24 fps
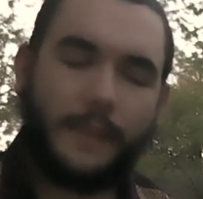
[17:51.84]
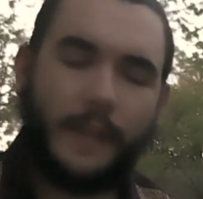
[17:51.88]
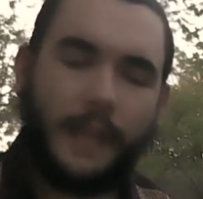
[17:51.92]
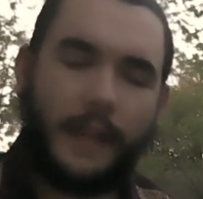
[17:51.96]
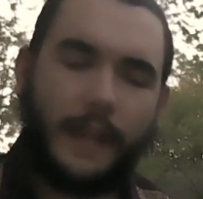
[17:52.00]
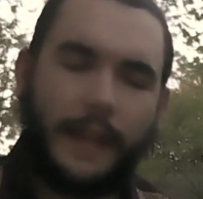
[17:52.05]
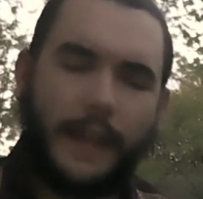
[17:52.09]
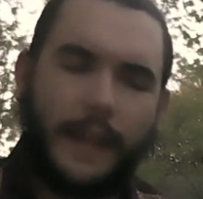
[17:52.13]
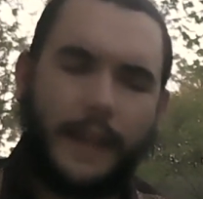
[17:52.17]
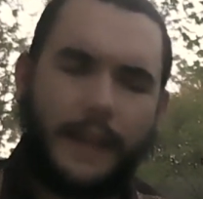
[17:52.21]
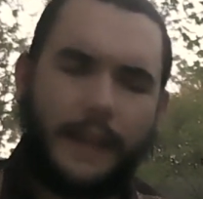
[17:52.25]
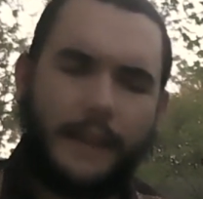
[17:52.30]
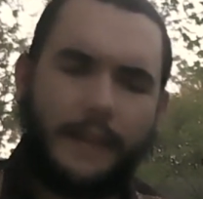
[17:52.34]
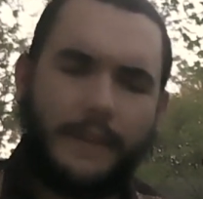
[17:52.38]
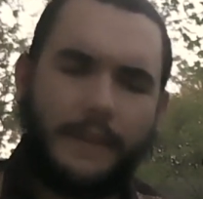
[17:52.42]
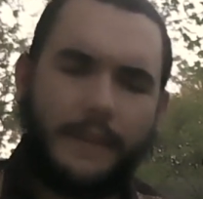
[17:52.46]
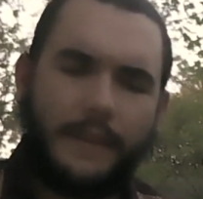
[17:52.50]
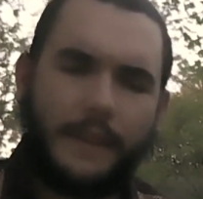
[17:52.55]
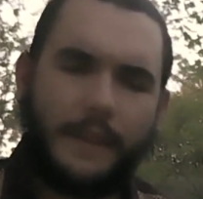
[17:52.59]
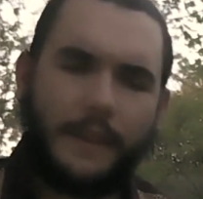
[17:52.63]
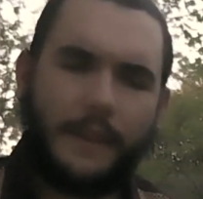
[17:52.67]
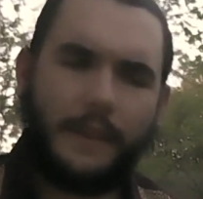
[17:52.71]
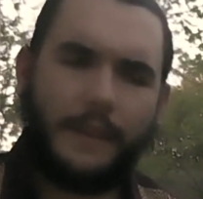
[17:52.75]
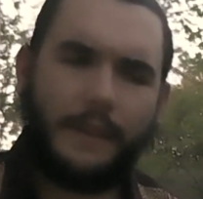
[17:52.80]
And,
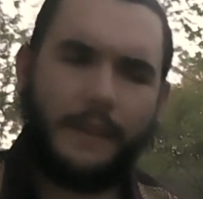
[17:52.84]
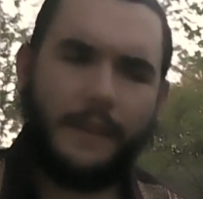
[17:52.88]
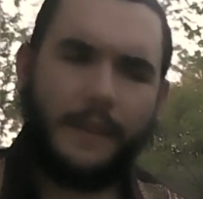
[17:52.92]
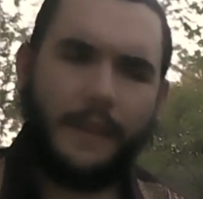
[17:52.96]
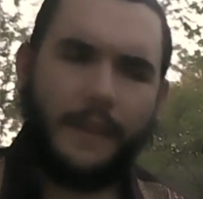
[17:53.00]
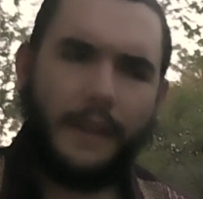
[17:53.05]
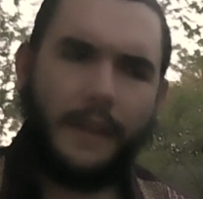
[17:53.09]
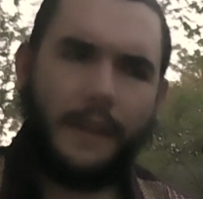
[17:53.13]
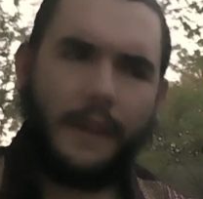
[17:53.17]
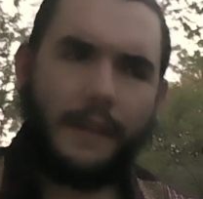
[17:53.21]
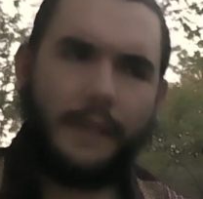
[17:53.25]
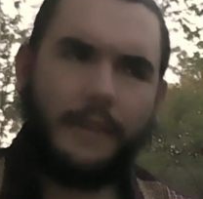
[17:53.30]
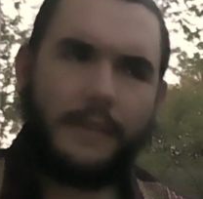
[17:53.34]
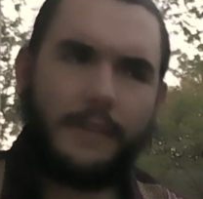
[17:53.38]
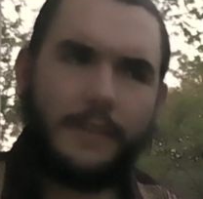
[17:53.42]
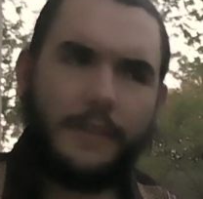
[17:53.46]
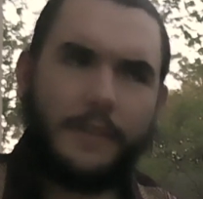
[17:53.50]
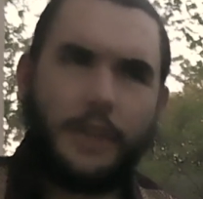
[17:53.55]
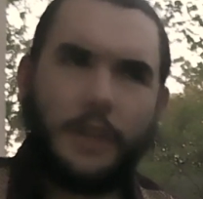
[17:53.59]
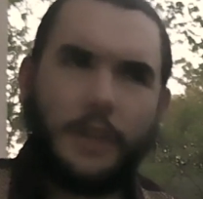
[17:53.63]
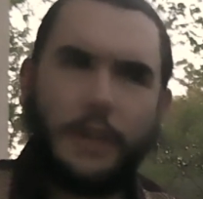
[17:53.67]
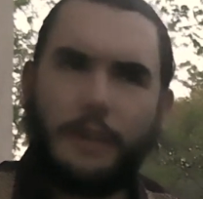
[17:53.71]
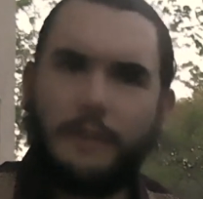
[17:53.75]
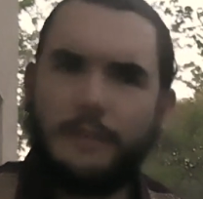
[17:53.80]

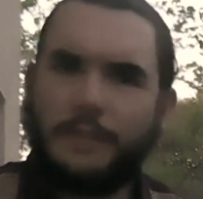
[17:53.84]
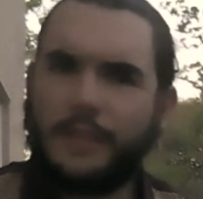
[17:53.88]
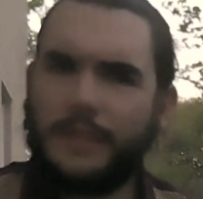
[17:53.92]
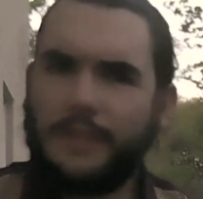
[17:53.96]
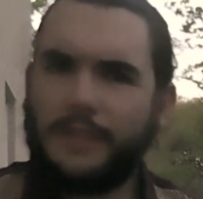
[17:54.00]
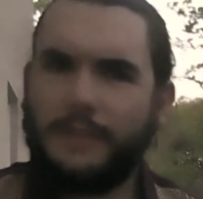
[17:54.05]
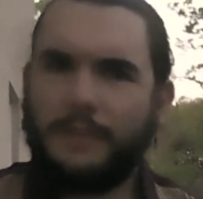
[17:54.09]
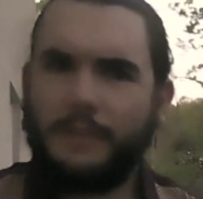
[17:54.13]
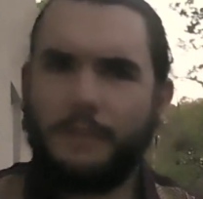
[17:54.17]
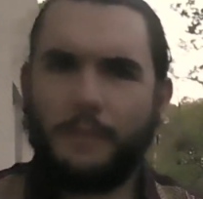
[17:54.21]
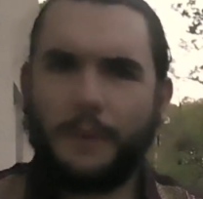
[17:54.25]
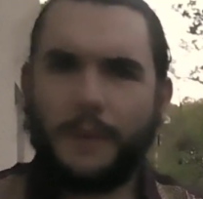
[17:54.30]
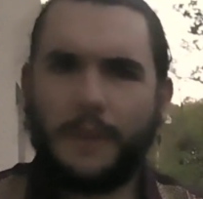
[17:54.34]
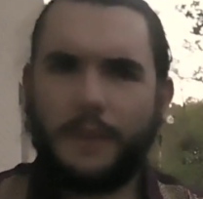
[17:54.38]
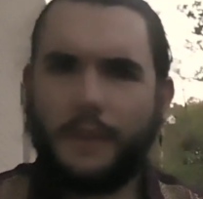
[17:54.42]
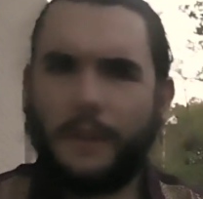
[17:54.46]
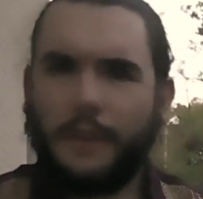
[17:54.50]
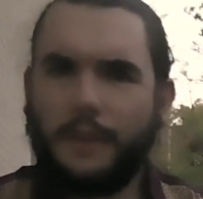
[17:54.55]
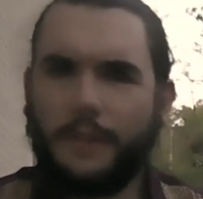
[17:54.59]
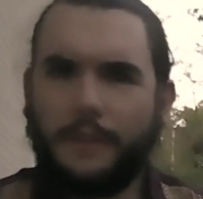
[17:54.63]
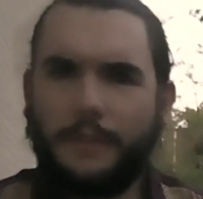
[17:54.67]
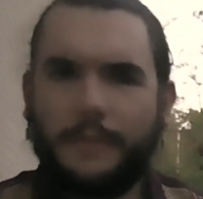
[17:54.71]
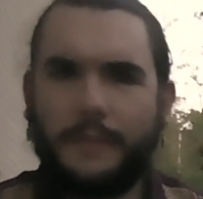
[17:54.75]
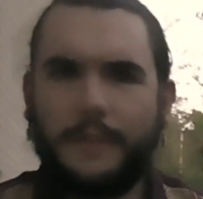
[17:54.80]
just with
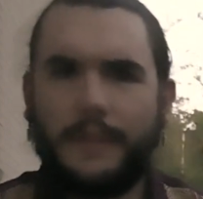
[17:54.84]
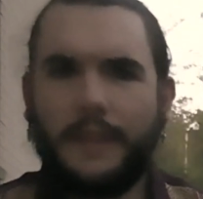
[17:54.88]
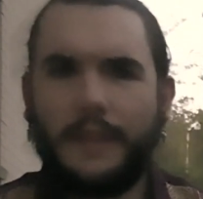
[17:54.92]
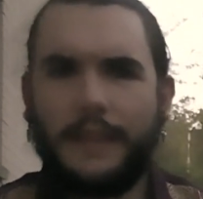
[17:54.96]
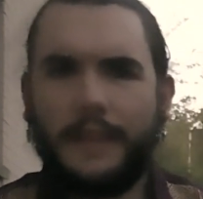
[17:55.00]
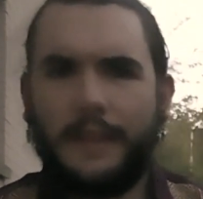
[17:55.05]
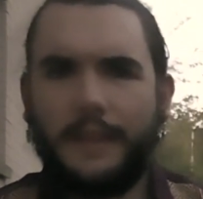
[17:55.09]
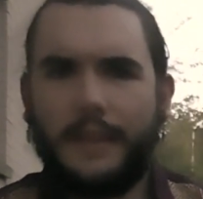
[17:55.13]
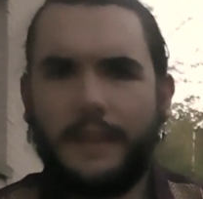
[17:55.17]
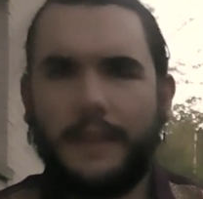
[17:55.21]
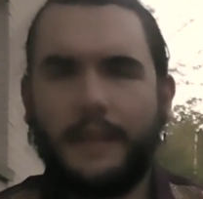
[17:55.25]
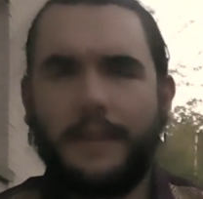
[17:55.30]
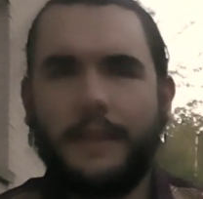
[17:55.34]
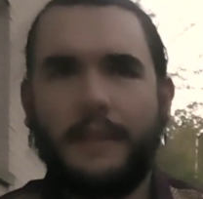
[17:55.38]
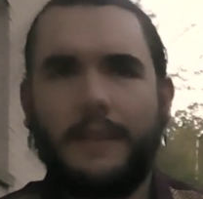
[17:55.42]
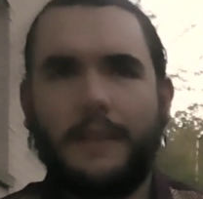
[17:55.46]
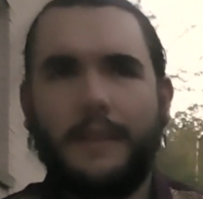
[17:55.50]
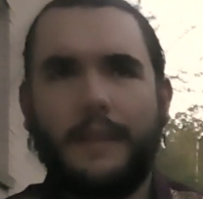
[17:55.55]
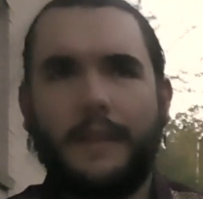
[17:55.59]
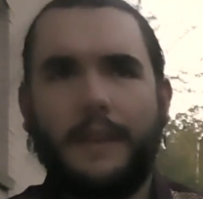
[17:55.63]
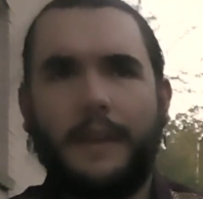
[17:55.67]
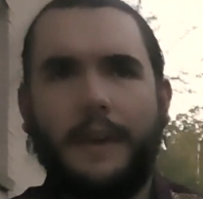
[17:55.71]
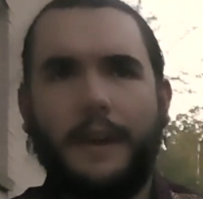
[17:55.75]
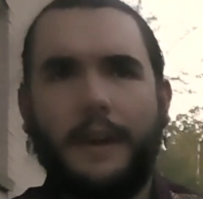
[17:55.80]
all of the
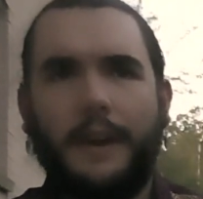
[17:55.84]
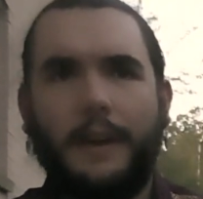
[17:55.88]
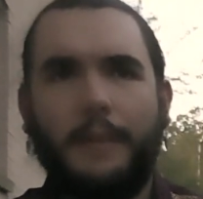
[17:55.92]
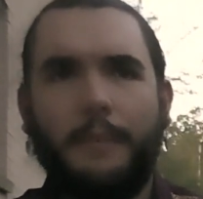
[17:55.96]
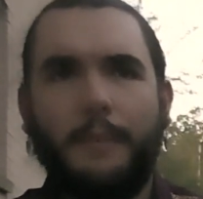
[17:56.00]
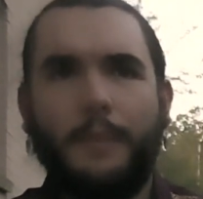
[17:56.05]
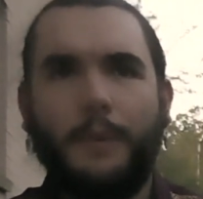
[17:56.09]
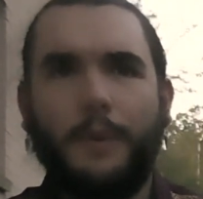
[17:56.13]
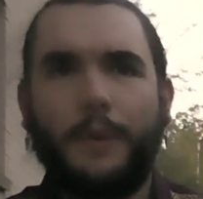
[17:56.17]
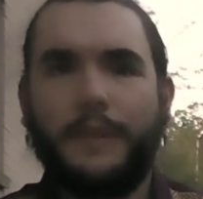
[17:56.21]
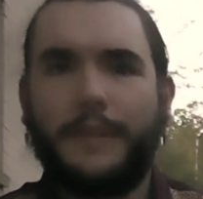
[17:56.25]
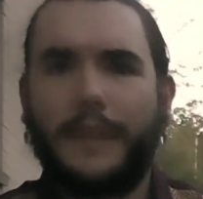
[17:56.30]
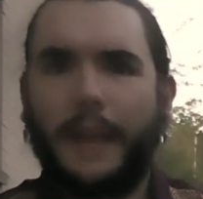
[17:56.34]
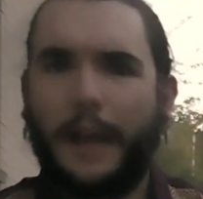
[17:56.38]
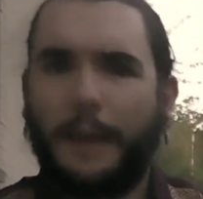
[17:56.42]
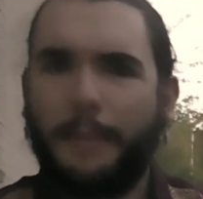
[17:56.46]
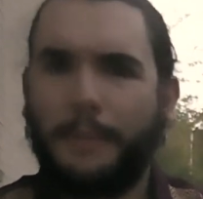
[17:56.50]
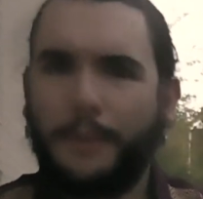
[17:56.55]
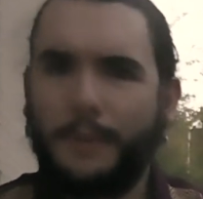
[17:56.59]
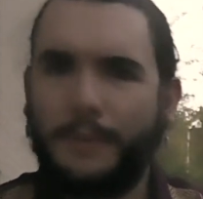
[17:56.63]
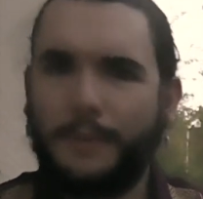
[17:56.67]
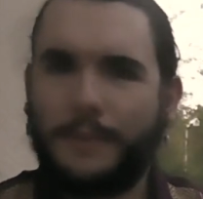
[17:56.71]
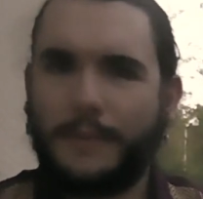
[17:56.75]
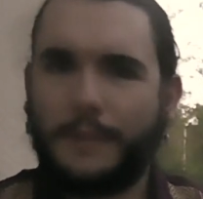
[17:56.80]
more
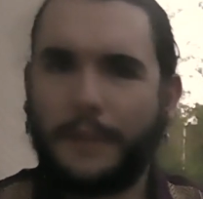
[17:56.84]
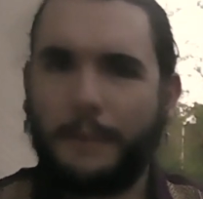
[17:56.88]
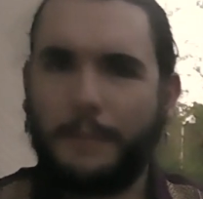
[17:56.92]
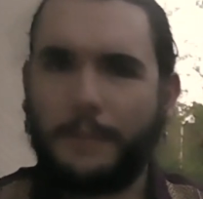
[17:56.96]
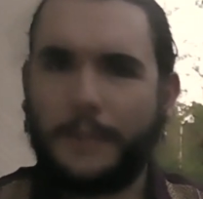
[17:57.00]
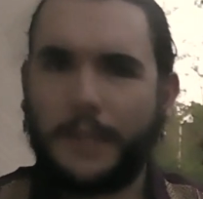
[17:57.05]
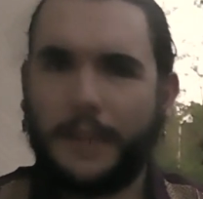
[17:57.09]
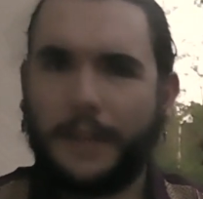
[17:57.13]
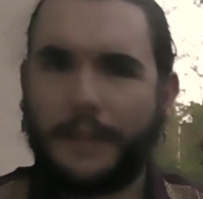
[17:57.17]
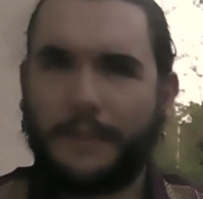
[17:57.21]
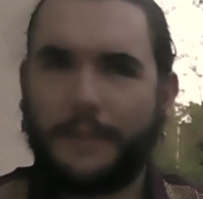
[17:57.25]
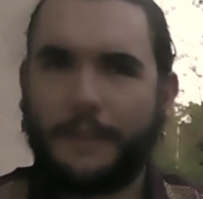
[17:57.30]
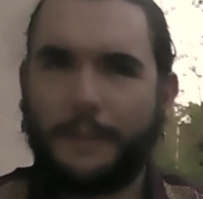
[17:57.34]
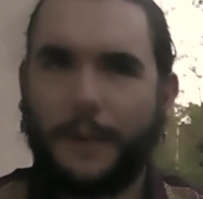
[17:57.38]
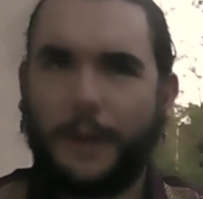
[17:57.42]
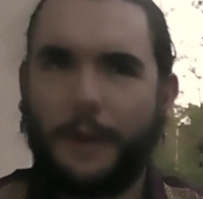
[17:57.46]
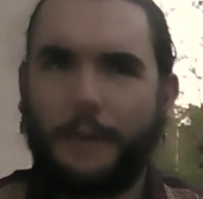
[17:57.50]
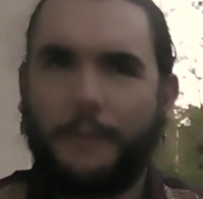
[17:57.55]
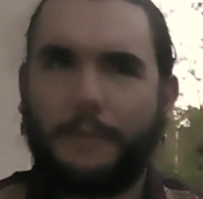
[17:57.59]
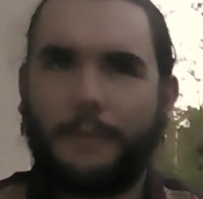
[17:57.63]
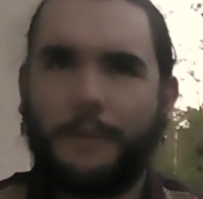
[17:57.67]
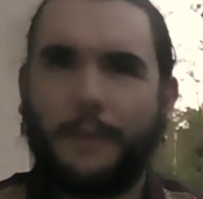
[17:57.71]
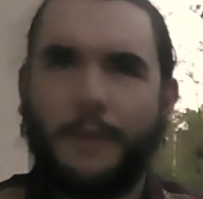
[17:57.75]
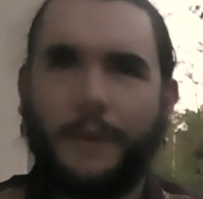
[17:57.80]
taboo subjects
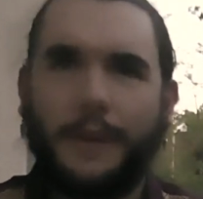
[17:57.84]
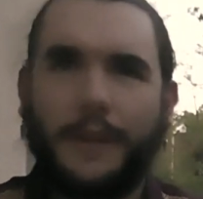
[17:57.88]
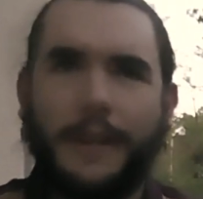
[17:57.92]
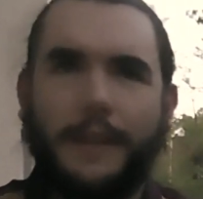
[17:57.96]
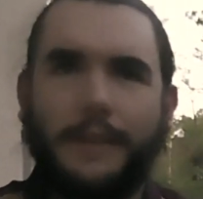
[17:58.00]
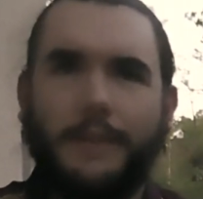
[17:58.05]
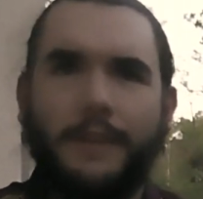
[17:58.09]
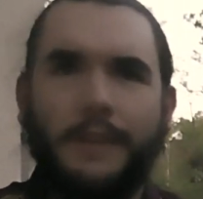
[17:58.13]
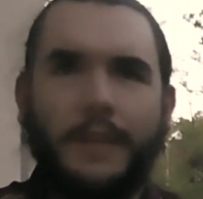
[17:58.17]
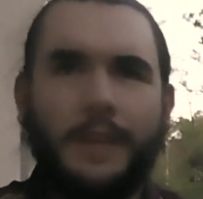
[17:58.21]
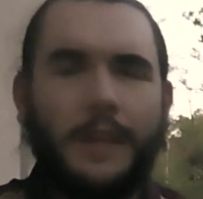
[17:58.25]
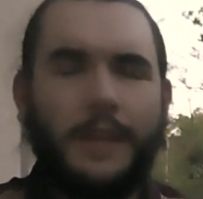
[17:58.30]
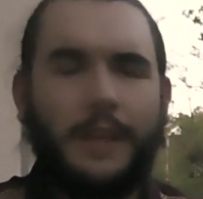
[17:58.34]
about Freud,